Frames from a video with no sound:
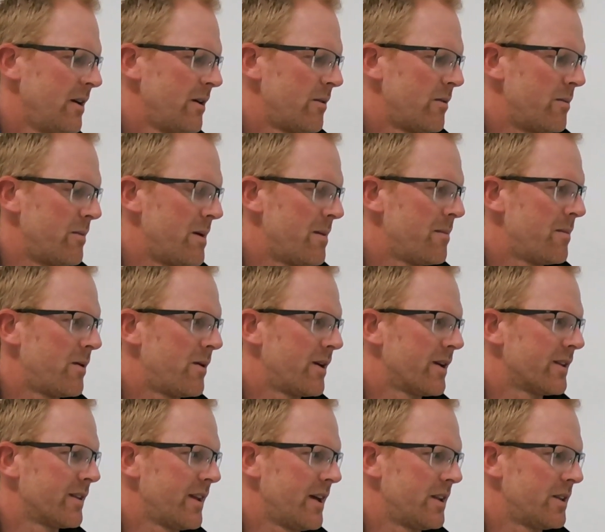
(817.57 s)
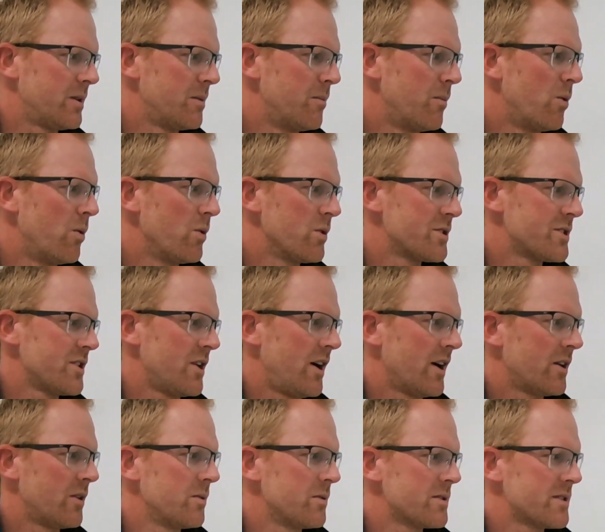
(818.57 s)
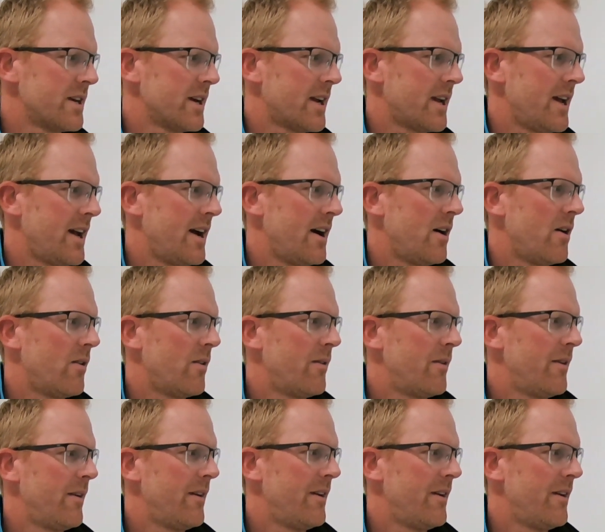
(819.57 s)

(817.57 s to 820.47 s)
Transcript: remembering that the more cycles a cow